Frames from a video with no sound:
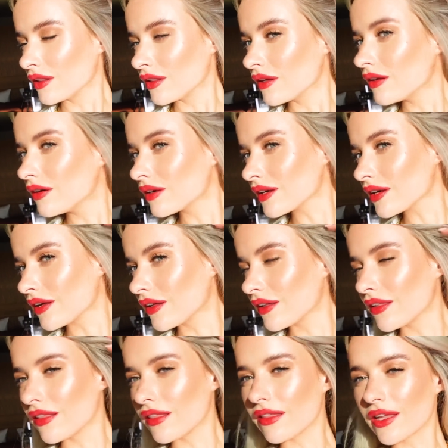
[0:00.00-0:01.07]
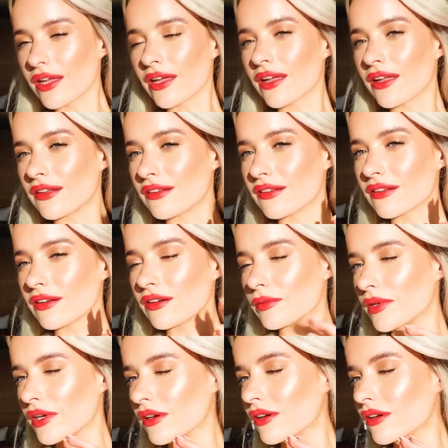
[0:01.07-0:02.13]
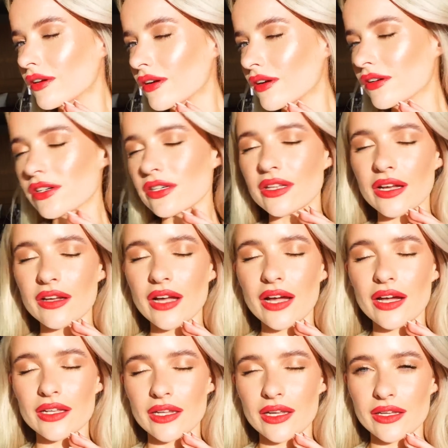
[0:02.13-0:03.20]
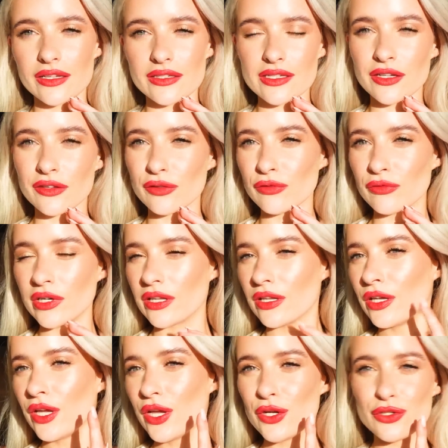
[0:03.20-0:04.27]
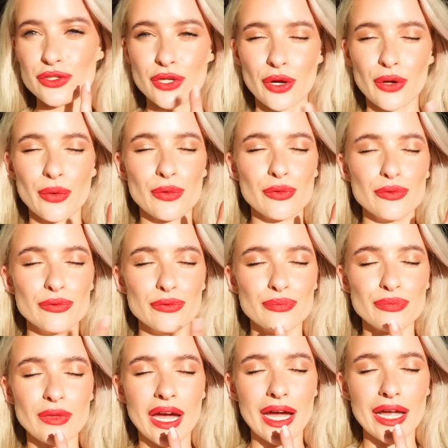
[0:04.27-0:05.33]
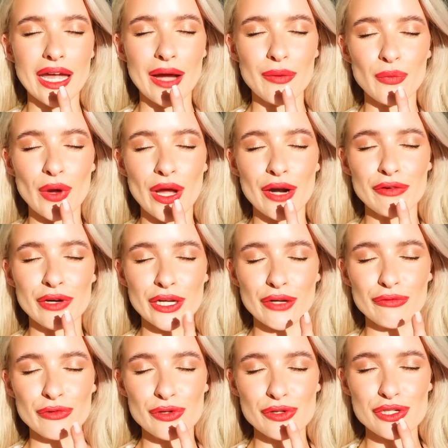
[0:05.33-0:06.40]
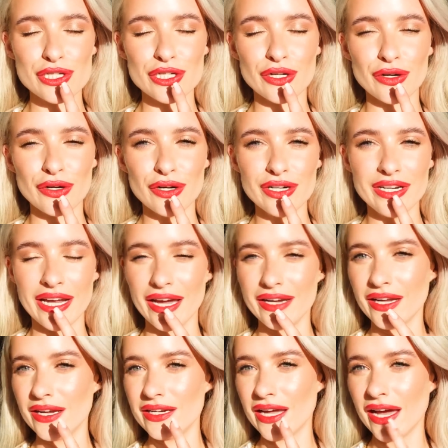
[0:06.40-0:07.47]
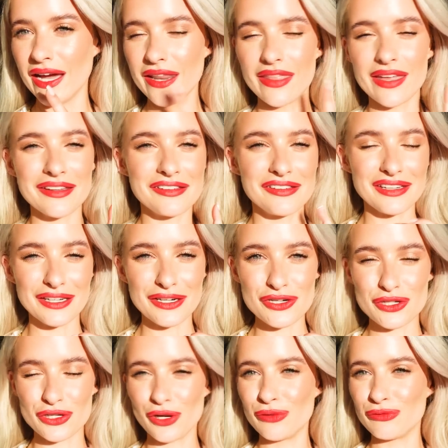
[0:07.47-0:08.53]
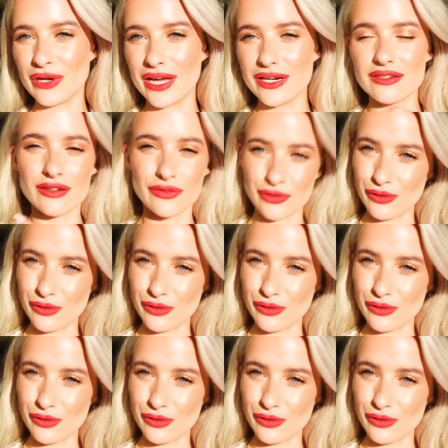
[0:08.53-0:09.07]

Look at this. Oh my gosh, that highlight is unreal. So I am wearing Rouge Dior 999, their signature red, of